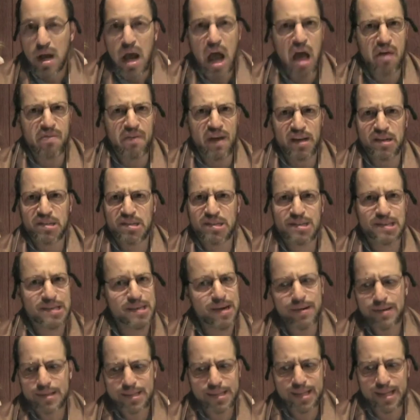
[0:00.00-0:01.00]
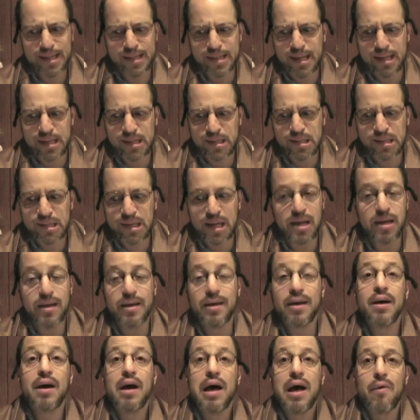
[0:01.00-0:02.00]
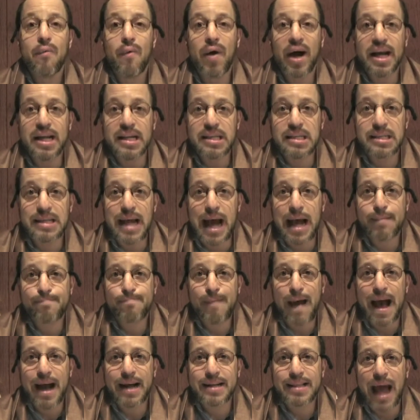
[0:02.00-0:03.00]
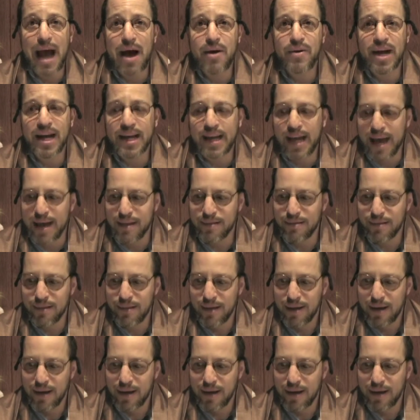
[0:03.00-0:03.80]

And they certainly didn't see when he sat back down again